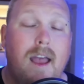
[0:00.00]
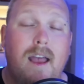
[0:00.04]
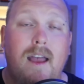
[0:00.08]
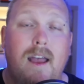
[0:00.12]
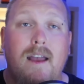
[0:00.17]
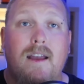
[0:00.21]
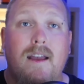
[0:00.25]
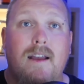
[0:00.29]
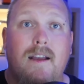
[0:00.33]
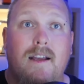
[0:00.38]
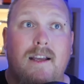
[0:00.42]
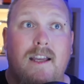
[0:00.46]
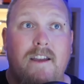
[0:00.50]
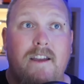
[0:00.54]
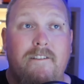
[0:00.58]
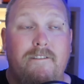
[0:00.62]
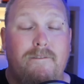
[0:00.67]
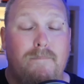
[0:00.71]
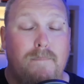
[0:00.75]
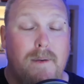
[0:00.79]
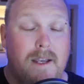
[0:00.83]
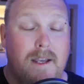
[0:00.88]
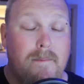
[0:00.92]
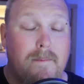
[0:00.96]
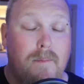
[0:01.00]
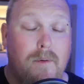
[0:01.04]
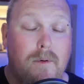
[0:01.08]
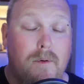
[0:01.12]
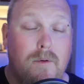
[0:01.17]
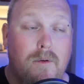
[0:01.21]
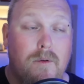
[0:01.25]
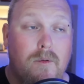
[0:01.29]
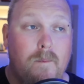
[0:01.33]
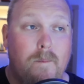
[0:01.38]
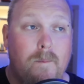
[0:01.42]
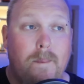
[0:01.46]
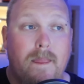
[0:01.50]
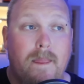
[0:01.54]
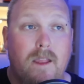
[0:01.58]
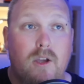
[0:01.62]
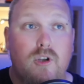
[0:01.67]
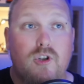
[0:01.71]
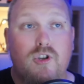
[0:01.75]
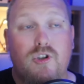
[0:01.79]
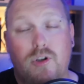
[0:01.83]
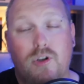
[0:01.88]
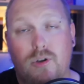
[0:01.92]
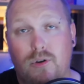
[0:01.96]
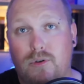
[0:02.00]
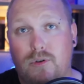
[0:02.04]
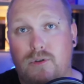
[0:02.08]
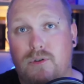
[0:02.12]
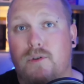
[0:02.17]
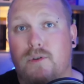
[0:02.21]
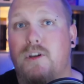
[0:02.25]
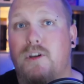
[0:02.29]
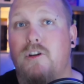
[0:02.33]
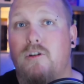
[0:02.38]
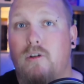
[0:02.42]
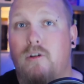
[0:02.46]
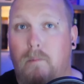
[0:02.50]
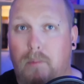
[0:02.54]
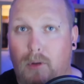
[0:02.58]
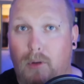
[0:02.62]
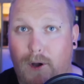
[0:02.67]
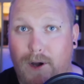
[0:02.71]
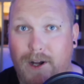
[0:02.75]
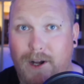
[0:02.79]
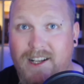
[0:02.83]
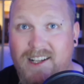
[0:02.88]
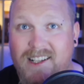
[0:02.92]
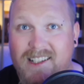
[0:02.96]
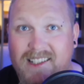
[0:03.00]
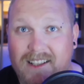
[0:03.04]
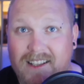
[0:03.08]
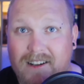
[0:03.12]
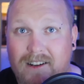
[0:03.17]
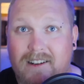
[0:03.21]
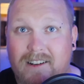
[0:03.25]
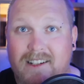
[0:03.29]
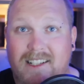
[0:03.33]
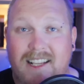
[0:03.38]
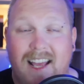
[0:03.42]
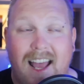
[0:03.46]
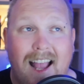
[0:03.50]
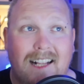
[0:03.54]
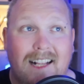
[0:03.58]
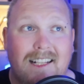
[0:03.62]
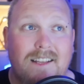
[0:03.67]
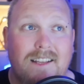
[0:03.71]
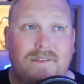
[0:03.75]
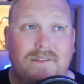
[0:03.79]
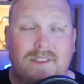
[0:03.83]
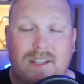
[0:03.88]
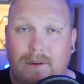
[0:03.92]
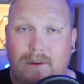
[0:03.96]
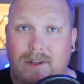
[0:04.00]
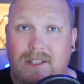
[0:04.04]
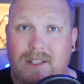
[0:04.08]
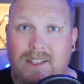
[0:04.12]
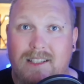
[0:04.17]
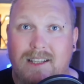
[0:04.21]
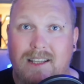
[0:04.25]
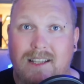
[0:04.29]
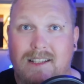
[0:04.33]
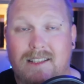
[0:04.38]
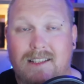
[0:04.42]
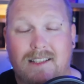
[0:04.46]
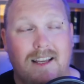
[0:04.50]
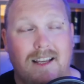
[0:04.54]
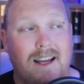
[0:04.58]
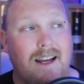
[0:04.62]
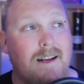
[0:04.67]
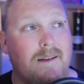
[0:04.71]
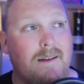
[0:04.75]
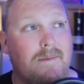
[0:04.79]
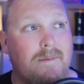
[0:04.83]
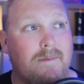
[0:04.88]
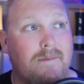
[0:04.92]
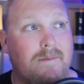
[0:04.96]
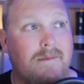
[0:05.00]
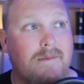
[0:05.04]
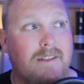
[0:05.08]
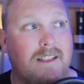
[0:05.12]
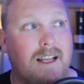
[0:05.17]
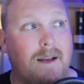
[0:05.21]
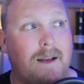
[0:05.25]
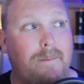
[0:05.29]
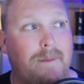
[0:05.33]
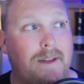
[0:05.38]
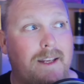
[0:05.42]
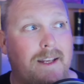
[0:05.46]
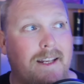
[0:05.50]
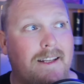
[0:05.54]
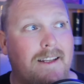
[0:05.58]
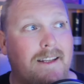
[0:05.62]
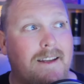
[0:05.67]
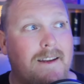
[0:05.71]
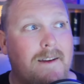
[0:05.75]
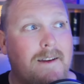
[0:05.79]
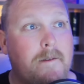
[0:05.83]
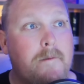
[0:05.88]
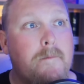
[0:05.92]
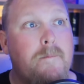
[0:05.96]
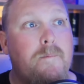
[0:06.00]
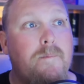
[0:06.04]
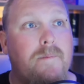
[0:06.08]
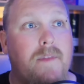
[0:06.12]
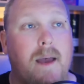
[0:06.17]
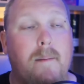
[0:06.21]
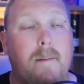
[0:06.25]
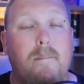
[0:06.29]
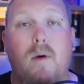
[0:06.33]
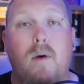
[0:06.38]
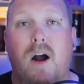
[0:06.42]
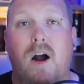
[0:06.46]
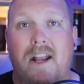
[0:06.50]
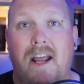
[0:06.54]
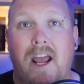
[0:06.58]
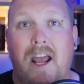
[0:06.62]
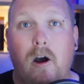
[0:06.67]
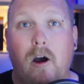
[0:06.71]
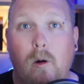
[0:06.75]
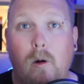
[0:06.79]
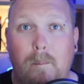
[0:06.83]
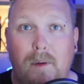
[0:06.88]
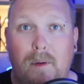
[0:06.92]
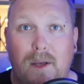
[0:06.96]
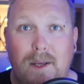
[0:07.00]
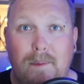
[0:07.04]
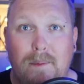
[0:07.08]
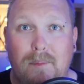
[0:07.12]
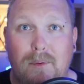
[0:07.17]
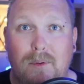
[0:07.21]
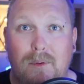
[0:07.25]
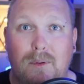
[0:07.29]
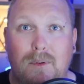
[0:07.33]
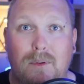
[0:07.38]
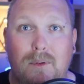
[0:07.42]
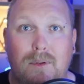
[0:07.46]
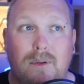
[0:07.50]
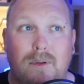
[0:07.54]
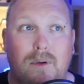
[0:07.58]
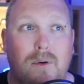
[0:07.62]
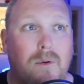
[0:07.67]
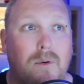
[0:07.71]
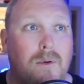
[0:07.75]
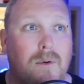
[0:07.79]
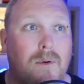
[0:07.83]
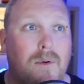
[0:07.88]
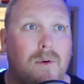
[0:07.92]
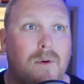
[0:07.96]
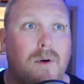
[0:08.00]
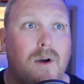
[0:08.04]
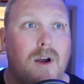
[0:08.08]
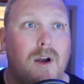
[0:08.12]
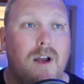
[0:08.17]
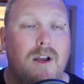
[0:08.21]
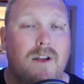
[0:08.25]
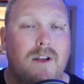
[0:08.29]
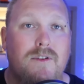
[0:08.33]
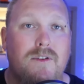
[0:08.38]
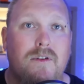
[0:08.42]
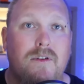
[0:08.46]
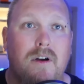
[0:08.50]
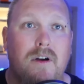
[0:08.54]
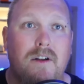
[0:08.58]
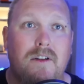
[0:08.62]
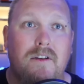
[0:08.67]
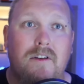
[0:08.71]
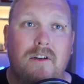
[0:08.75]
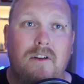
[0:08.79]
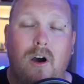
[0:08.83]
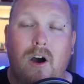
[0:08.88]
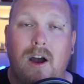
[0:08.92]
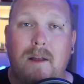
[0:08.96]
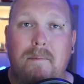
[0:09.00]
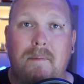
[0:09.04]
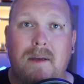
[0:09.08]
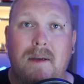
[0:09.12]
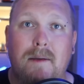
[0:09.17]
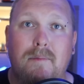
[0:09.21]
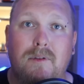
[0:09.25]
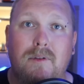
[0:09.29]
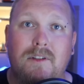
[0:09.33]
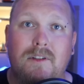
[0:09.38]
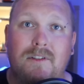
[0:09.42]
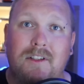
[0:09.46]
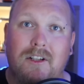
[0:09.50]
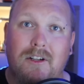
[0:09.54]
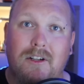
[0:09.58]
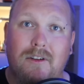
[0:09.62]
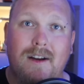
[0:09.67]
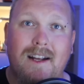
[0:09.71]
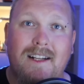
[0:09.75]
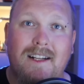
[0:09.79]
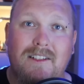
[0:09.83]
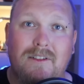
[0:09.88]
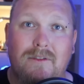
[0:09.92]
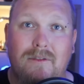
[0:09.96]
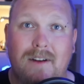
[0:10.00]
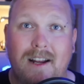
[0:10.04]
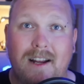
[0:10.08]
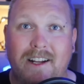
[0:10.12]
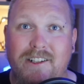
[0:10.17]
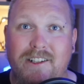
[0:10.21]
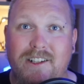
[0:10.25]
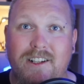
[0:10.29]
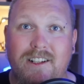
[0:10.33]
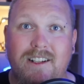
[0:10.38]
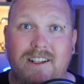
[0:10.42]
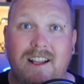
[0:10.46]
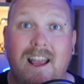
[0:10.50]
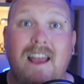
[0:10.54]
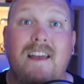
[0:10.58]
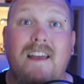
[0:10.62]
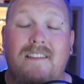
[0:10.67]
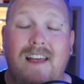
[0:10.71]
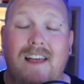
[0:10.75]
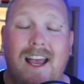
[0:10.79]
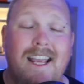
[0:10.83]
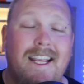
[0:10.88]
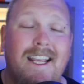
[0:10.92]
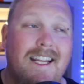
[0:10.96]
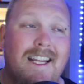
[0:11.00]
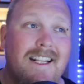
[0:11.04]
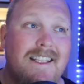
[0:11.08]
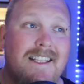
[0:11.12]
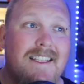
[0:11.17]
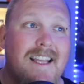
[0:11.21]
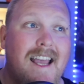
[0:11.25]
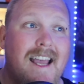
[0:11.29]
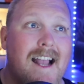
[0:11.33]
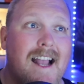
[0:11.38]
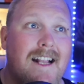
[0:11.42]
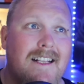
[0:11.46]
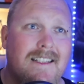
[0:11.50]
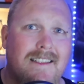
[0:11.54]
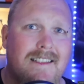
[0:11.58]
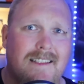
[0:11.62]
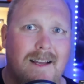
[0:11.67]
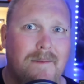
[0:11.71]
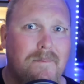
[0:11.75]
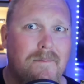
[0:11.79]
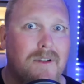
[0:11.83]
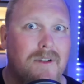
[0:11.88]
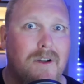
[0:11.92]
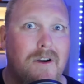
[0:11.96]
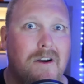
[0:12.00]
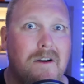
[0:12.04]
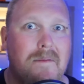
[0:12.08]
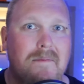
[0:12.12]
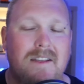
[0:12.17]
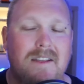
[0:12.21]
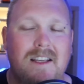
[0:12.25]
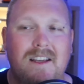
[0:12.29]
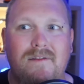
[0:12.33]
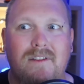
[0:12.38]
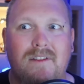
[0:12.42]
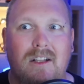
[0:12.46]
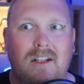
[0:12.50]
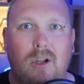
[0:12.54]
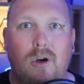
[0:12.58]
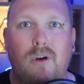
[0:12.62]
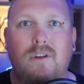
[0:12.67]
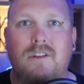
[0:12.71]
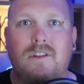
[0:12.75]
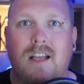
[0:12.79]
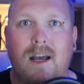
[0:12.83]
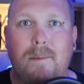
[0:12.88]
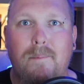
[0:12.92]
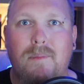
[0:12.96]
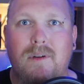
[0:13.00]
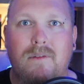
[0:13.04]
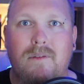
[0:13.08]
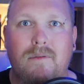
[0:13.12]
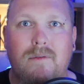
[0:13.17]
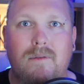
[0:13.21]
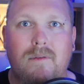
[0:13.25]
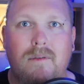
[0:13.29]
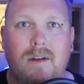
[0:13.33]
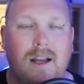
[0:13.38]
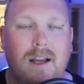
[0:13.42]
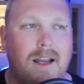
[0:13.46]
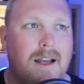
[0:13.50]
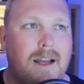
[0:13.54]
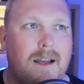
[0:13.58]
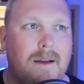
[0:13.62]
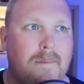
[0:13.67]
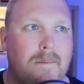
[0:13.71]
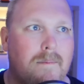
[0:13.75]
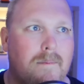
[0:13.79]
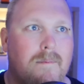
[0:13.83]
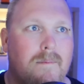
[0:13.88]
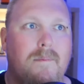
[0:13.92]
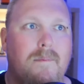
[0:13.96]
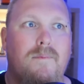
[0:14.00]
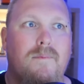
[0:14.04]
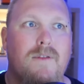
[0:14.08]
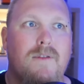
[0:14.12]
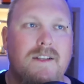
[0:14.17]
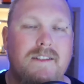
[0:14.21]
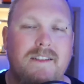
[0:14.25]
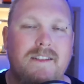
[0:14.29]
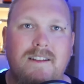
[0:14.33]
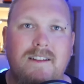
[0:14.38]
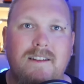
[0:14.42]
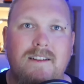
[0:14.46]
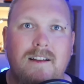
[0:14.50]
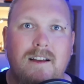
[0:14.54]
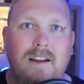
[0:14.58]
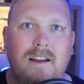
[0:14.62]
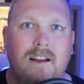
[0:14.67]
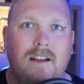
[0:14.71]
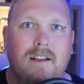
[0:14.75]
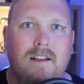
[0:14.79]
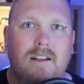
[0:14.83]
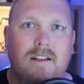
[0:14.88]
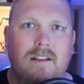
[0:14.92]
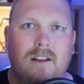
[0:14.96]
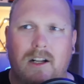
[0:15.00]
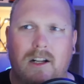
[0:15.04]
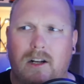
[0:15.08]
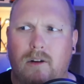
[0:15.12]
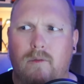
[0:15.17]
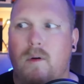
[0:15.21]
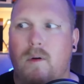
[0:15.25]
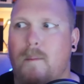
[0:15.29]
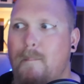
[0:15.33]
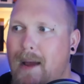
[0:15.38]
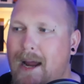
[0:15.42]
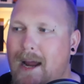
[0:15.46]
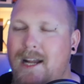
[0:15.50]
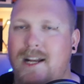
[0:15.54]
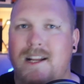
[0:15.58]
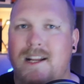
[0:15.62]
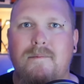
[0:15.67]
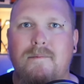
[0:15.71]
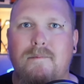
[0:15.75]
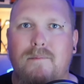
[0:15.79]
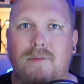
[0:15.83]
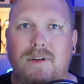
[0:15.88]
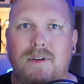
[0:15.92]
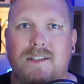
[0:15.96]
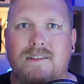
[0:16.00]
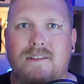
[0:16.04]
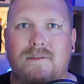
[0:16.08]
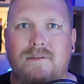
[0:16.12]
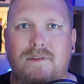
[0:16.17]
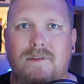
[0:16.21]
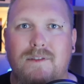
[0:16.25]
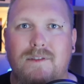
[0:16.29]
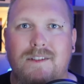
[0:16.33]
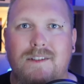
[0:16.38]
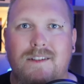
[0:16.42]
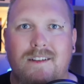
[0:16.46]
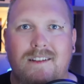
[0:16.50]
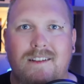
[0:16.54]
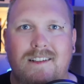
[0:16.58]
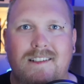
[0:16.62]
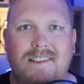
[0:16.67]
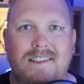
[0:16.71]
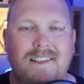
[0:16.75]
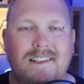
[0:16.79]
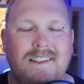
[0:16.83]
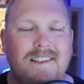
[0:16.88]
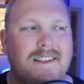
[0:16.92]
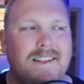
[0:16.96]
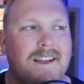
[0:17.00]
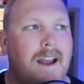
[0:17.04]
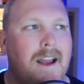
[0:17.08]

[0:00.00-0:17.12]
give people shoes or cure blindness, they're attacked. If someone says something that might help people or try to guide people in the correct direction, they get attacked, sometimes even locked up in a prison, like a Romanian prison, for instance.